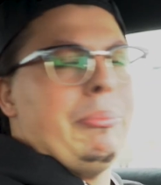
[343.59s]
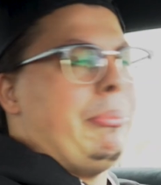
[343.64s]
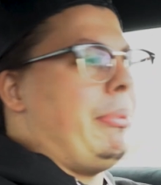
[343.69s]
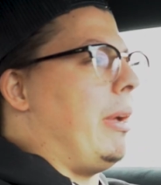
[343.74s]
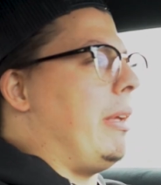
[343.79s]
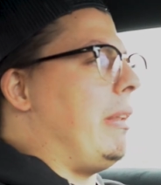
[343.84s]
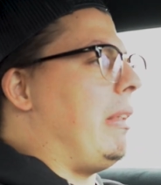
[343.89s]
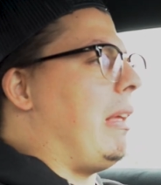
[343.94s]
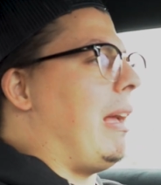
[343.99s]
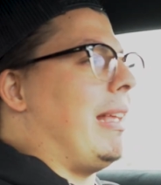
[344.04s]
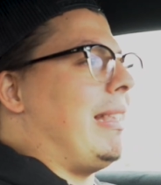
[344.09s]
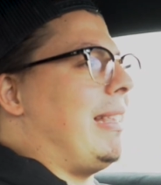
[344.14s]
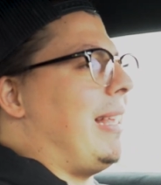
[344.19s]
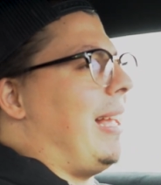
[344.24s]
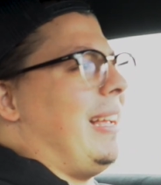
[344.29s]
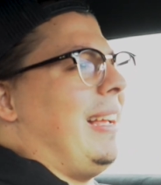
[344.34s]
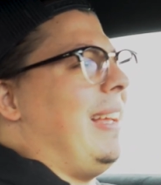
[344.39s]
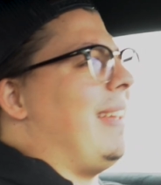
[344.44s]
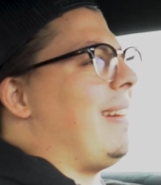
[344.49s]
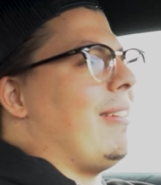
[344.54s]
But I
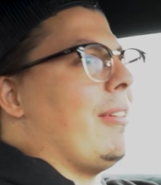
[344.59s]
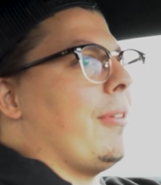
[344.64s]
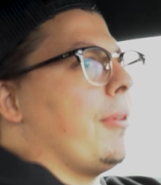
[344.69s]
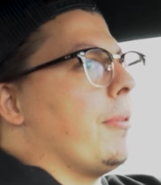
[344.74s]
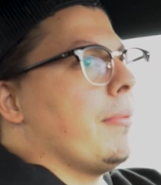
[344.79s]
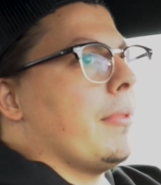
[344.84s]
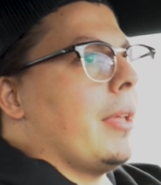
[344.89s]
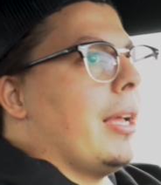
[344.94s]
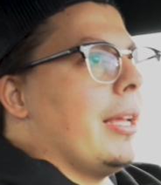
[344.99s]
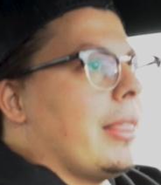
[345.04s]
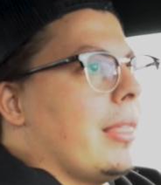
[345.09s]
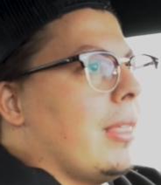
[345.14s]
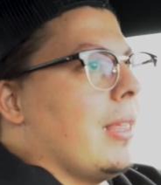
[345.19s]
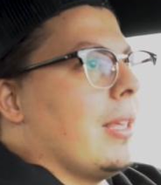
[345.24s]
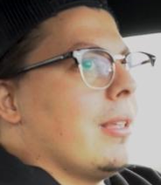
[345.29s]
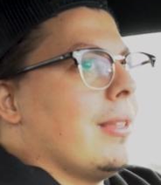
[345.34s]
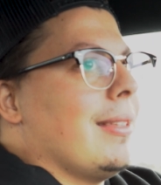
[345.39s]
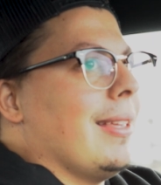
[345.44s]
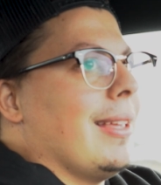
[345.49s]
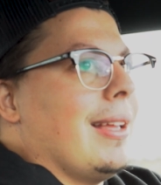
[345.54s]
don't know. I
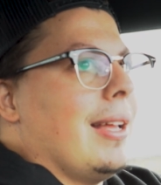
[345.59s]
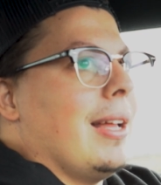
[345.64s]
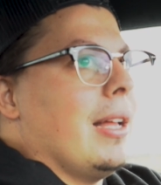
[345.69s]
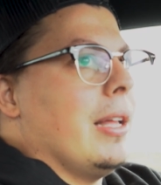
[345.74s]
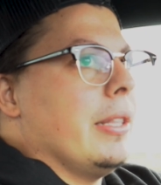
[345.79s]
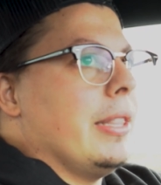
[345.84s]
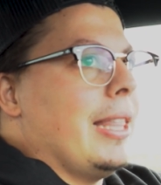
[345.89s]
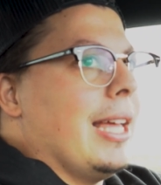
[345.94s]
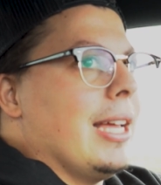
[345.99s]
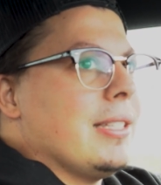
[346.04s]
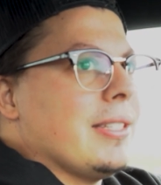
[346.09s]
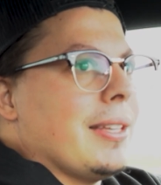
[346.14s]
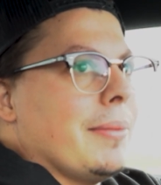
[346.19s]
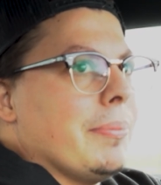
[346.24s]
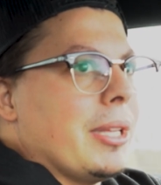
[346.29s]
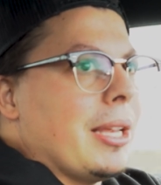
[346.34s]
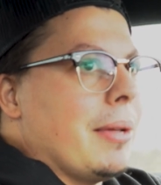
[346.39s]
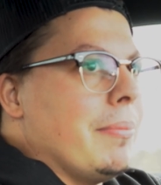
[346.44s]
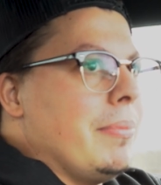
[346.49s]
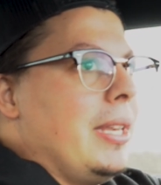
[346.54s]
think that's
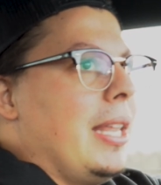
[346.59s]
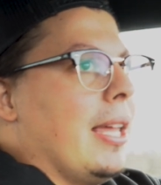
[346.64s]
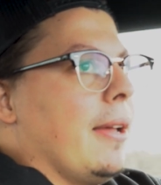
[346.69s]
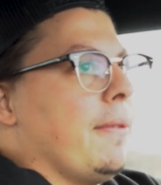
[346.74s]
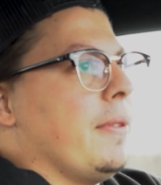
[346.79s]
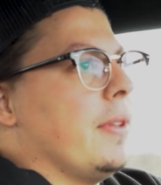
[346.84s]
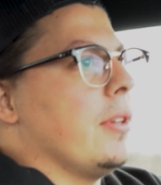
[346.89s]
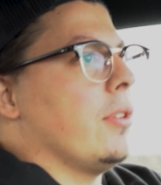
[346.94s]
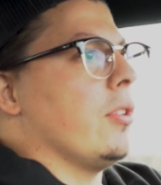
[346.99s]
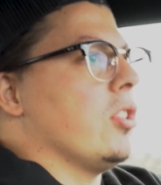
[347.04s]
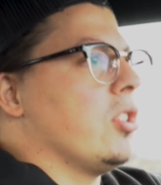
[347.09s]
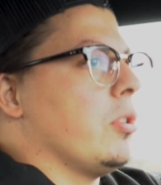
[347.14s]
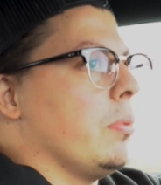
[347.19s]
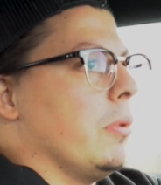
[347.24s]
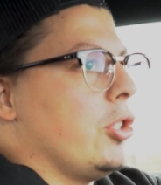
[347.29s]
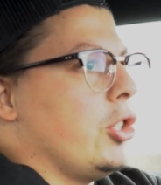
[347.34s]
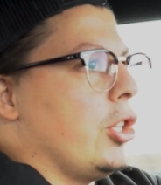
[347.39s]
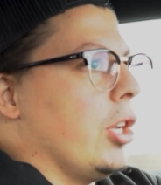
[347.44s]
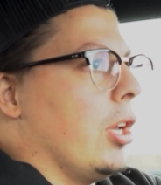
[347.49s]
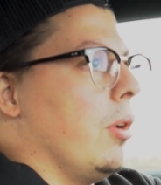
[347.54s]
something I'm definitely going to
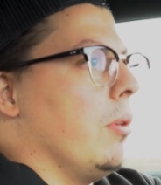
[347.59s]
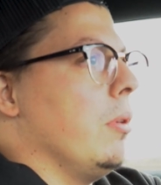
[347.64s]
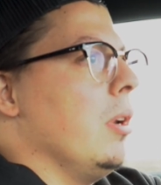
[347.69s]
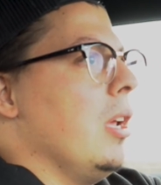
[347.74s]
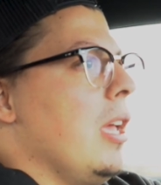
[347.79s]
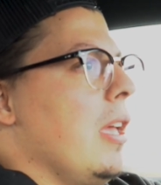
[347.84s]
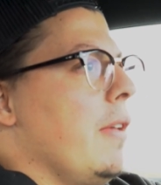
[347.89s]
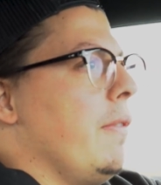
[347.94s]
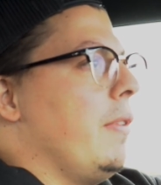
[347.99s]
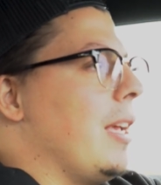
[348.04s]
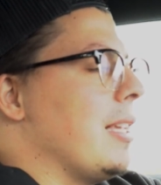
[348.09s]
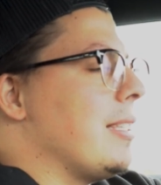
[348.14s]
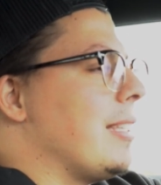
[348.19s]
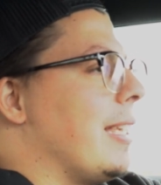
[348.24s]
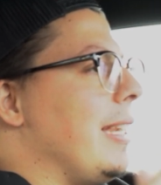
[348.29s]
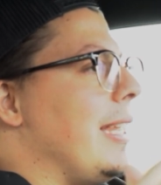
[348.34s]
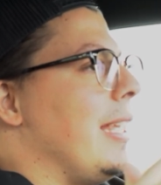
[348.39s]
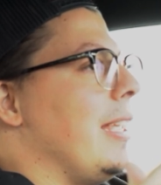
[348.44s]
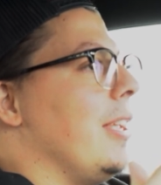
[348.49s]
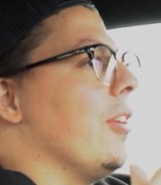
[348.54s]
switch out. If you guys
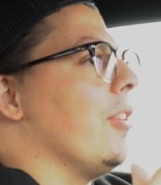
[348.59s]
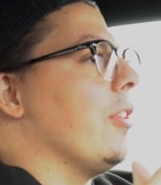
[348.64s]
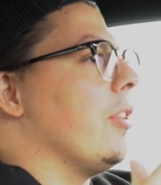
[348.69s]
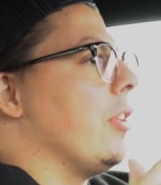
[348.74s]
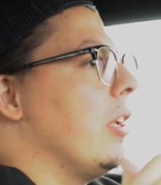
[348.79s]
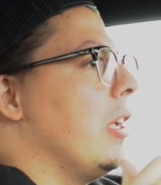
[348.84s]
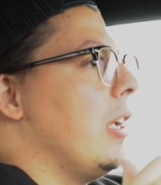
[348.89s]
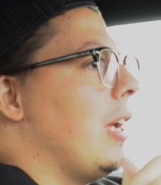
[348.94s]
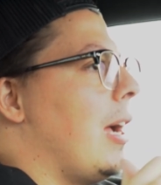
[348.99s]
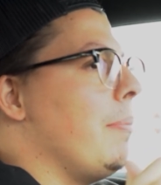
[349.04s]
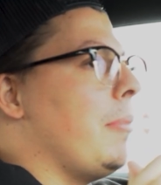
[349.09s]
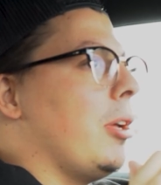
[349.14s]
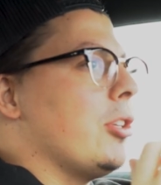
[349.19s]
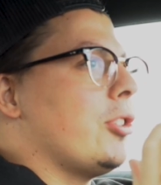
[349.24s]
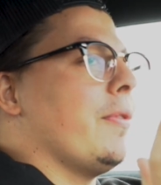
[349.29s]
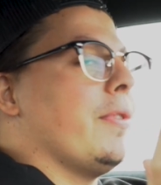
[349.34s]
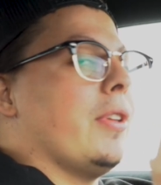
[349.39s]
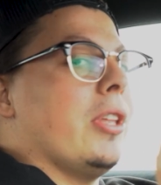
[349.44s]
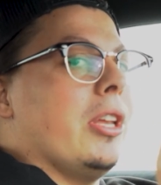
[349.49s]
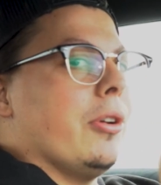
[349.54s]
can hear, I'm not
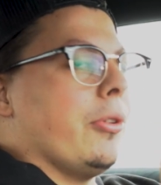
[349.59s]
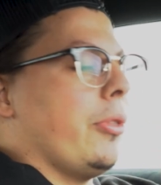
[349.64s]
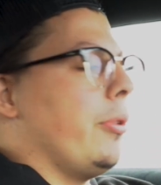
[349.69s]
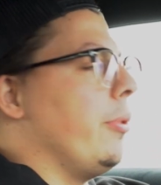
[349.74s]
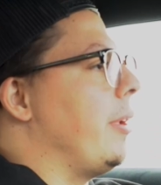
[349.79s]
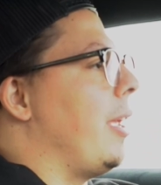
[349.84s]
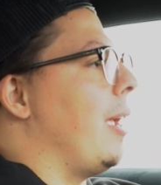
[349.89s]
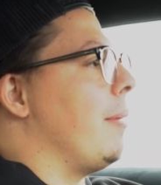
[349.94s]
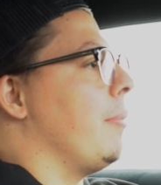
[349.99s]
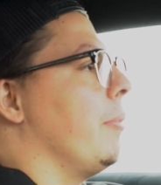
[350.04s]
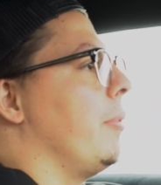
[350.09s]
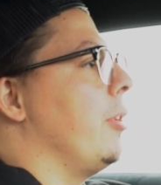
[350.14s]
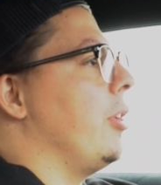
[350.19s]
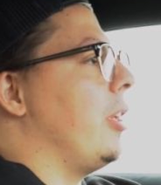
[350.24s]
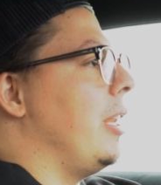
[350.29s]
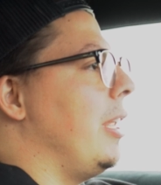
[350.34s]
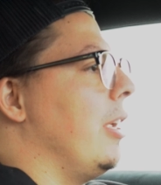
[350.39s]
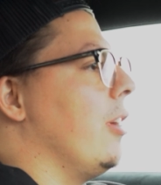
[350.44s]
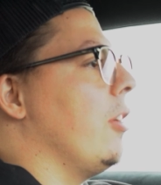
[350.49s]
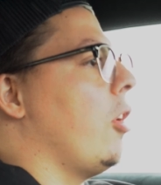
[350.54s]
sure if you can hear it through camera, but you
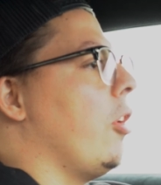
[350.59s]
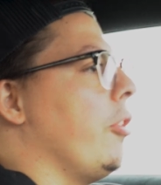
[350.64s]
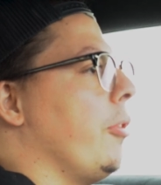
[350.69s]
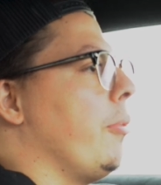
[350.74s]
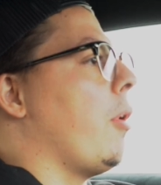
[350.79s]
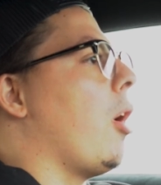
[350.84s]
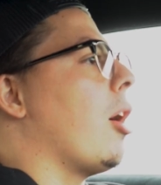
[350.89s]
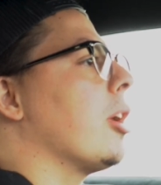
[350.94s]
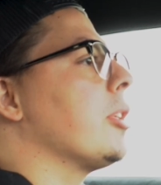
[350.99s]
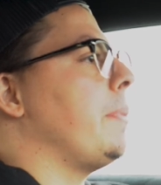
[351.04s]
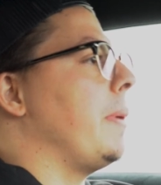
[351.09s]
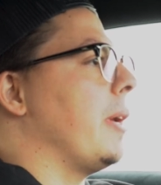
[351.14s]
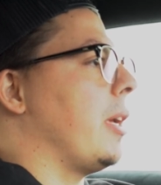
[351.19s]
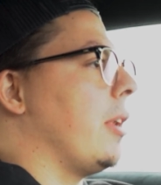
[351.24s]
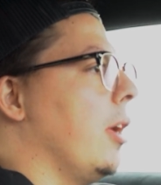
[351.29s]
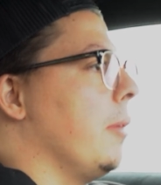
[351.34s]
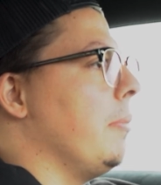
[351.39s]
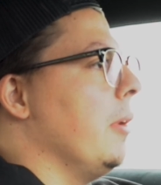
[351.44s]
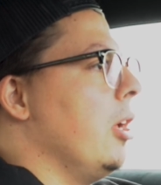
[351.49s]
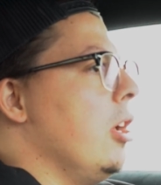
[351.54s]
can hear all the rocks
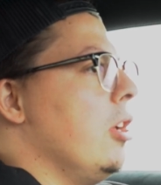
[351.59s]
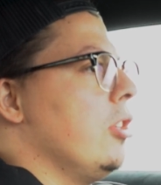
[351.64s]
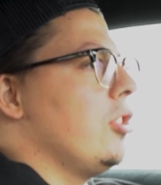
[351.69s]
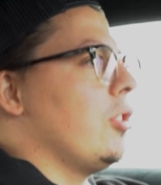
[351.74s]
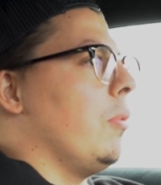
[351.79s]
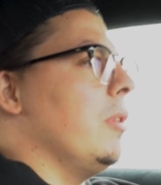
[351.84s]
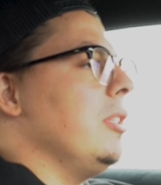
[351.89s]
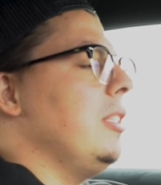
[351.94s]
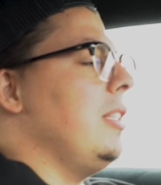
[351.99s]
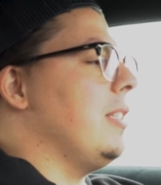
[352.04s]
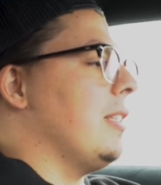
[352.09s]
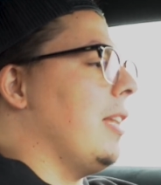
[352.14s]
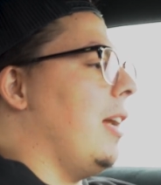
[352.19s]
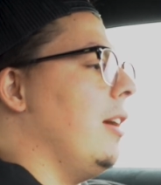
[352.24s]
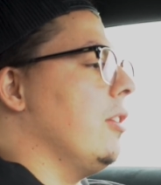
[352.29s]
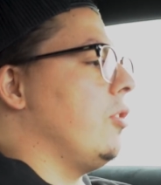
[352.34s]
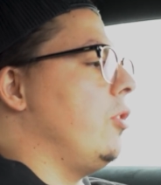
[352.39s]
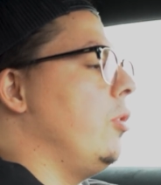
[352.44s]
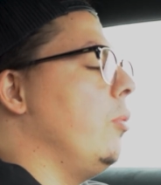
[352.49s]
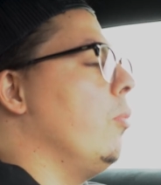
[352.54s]
picking up. So once these
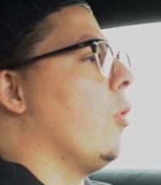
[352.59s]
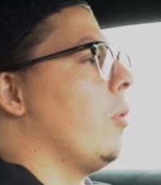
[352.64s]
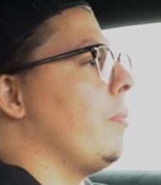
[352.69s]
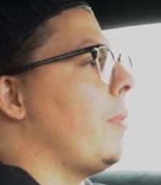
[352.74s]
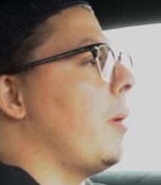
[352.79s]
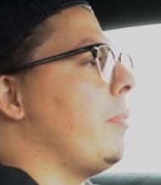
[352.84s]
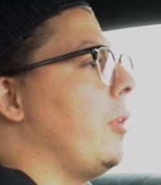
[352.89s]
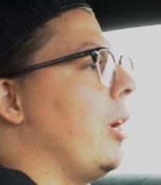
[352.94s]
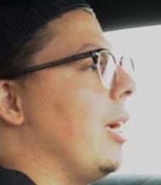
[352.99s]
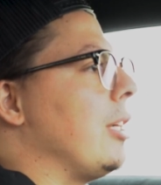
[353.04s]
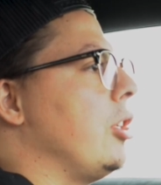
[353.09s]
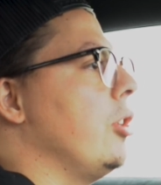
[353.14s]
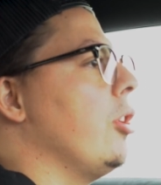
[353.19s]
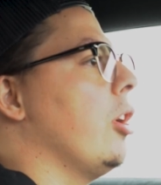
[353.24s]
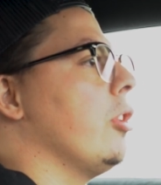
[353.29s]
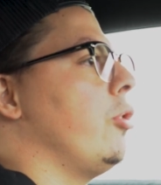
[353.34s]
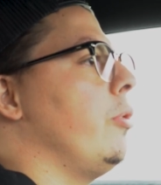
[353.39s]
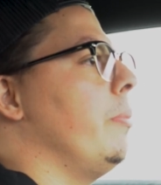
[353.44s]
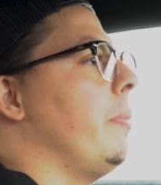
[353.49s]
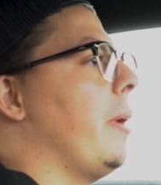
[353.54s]
tires do warm up, they're actually
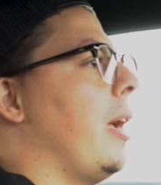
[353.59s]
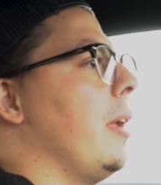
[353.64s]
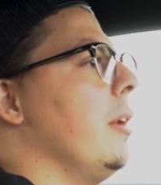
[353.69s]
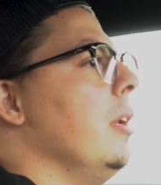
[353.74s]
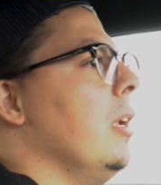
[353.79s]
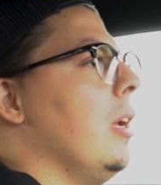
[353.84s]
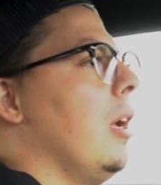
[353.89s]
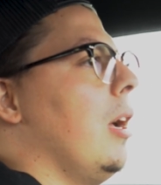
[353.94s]
not too bad.